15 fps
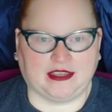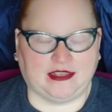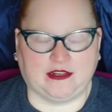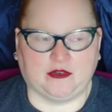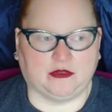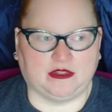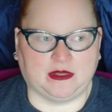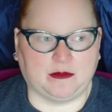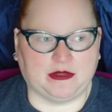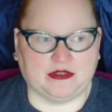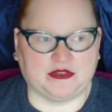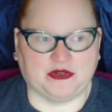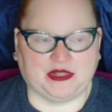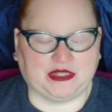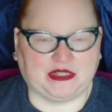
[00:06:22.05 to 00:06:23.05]
I had only been
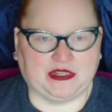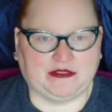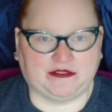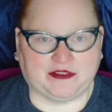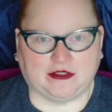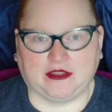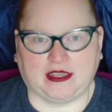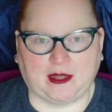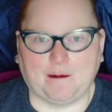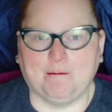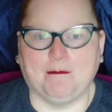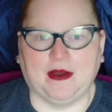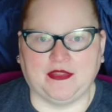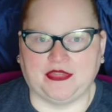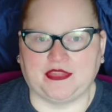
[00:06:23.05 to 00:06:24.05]
doing it for like a
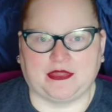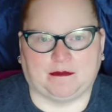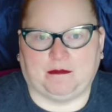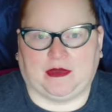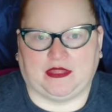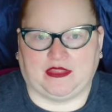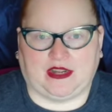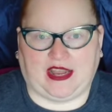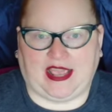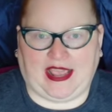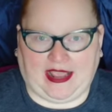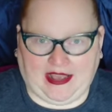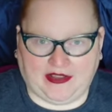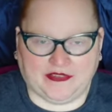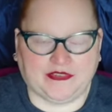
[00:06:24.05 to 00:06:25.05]
month and a
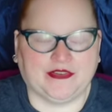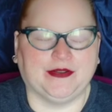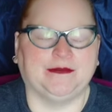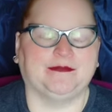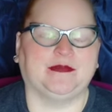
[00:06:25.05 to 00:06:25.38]
half.